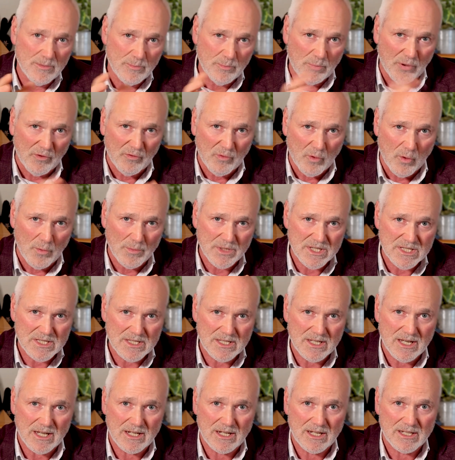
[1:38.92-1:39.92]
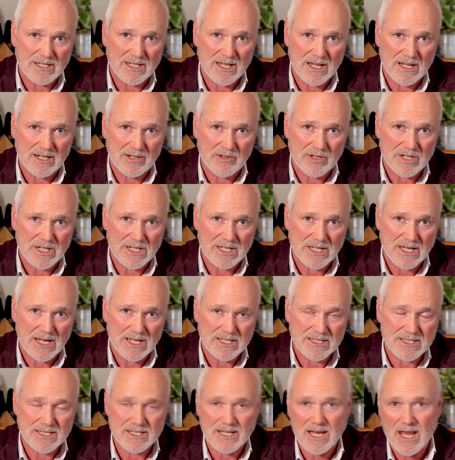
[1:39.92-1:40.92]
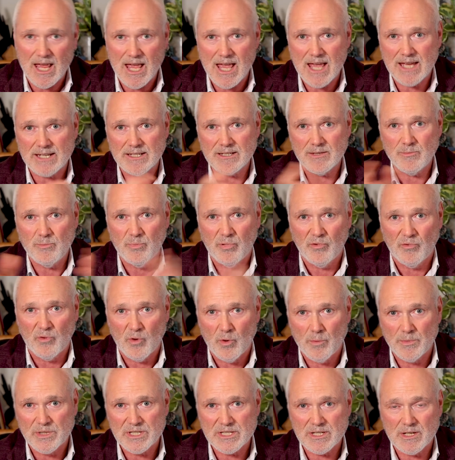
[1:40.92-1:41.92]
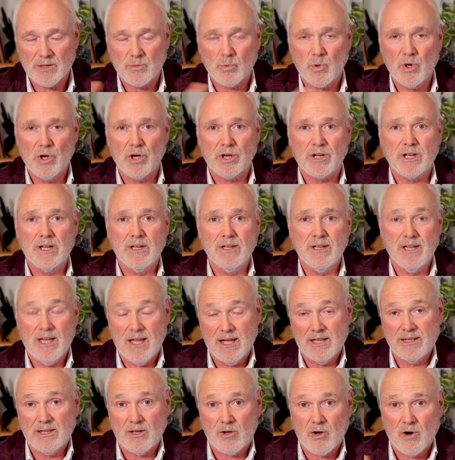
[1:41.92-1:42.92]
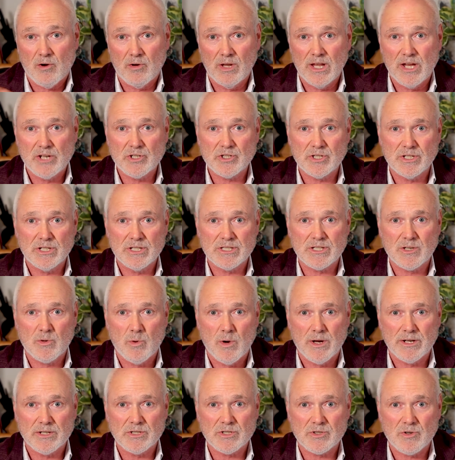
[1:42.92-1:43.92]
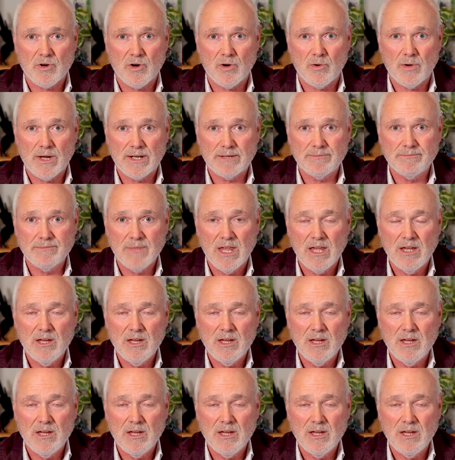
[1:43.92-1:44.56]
performance in integrity tests and performance at work. And the correlation is quite a strong one.